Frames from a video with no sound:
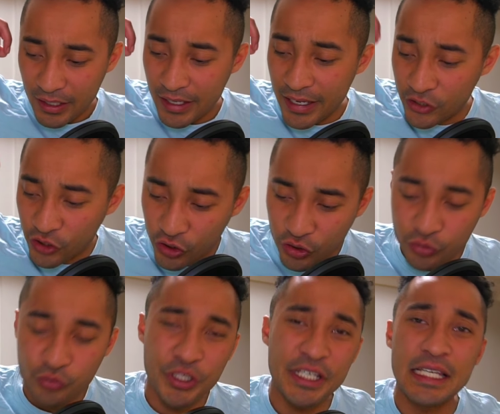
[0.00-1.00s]

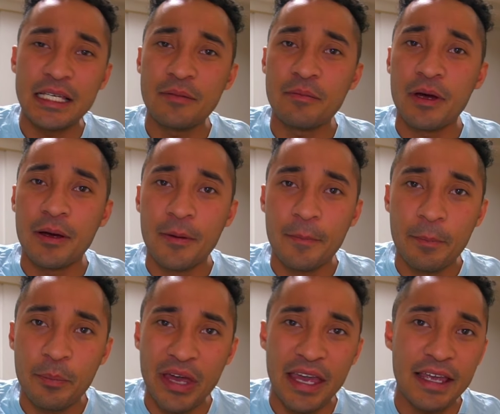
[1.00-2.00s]
extreme
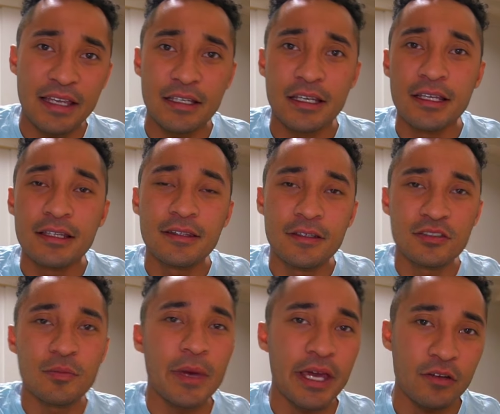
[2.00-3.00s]
pain.
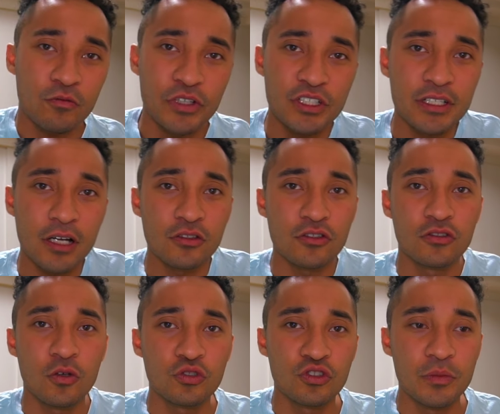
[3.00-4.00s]
This man reached out to
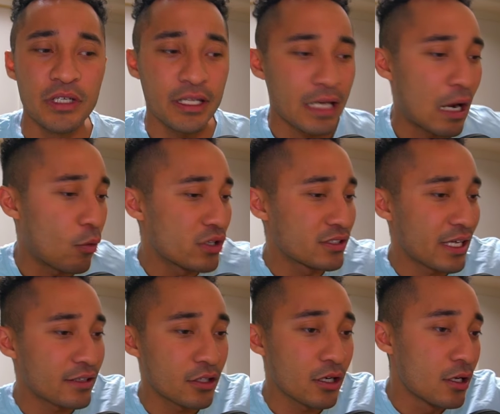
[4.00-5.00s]
social media. Now, was
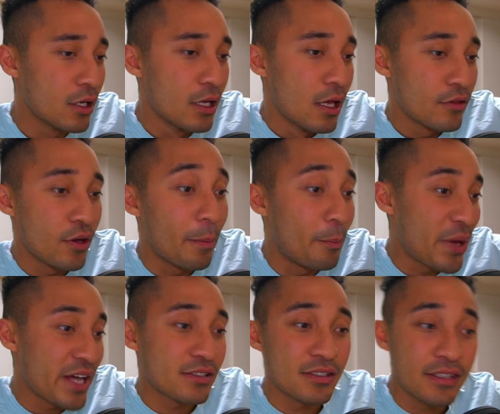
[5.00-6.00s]
that the
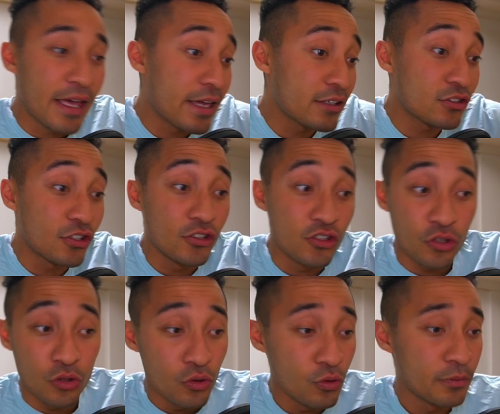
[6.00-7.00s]
best thing to
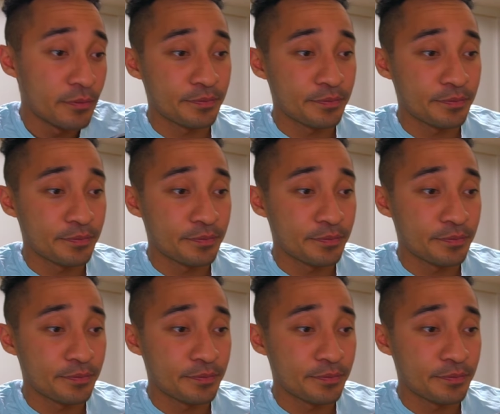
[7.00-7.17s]
do?